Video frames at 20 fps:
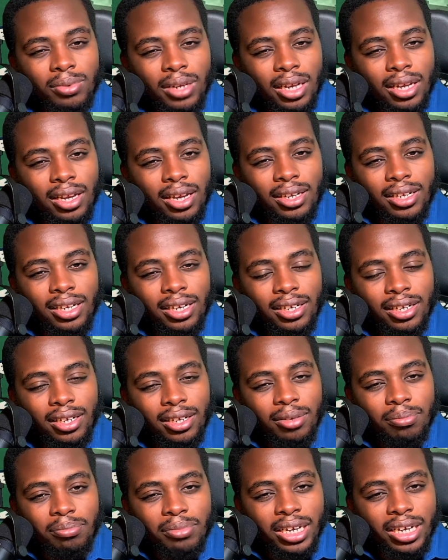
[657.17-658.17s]
I think the
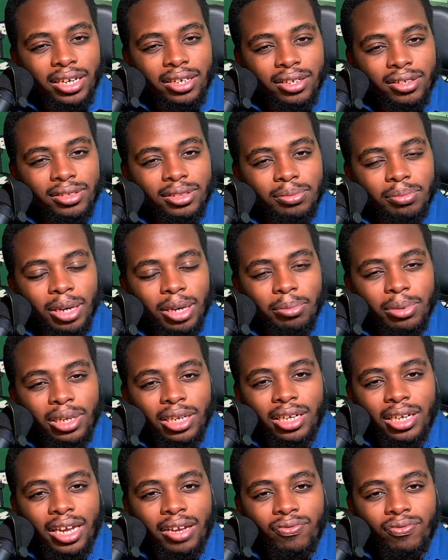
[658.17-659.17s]
Commanders might be
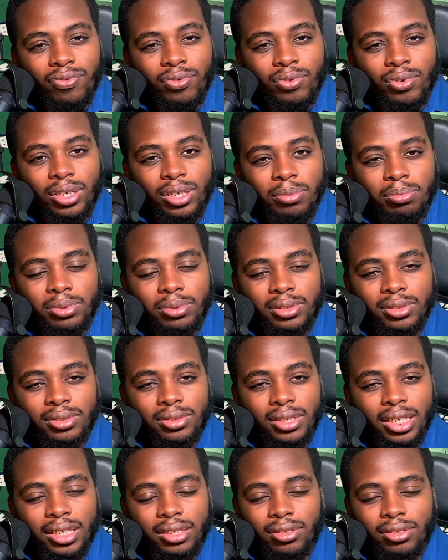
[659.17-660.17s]
in that 40%,
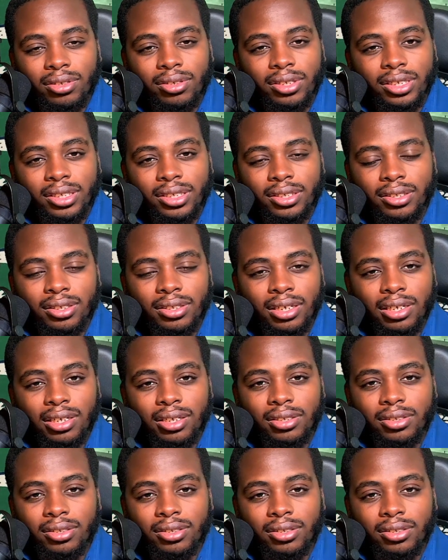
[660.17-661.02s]
that 39%,